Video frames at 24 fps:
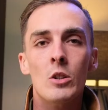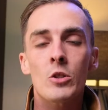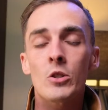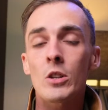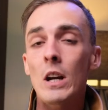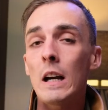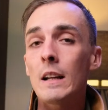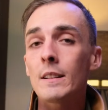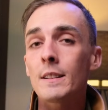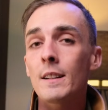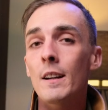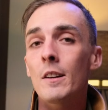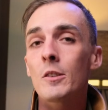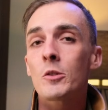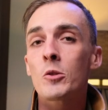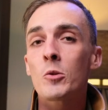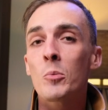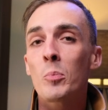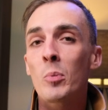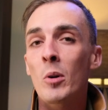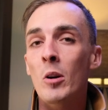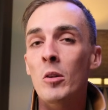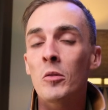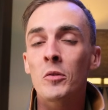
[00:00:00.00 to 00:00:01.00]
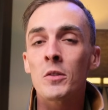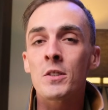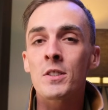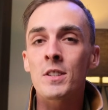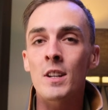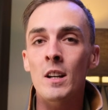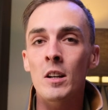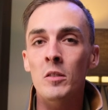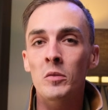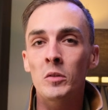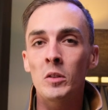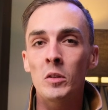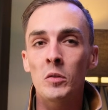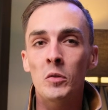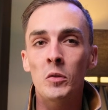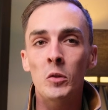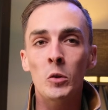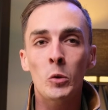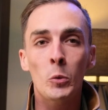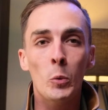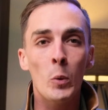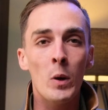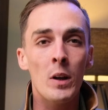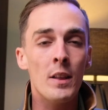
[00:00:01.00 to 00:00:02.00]
Shout out to PROFIT Safety
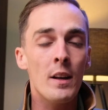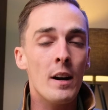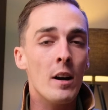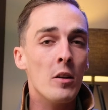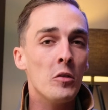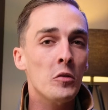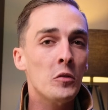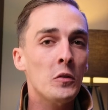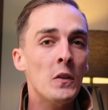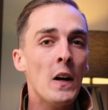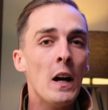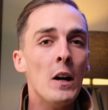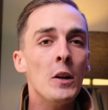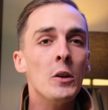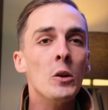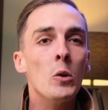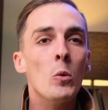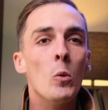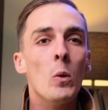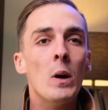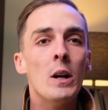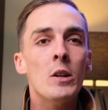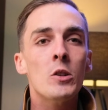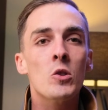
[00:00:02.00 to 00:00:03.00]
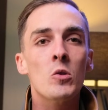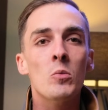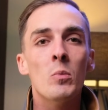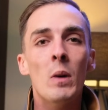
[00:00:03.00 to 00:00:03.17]
Footwear that have found a way to